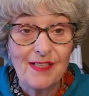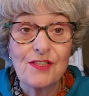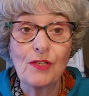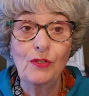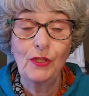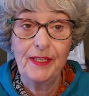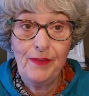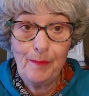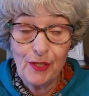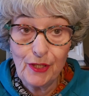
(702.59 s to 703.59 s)
So look in
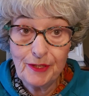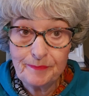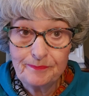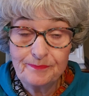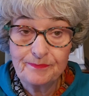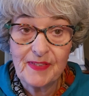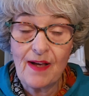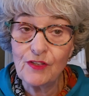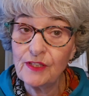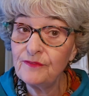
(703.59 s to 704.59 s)
the mirror,
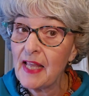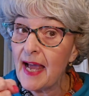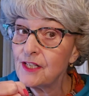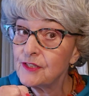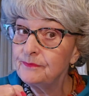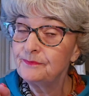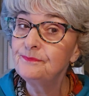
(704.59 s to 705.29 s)
have a good flash.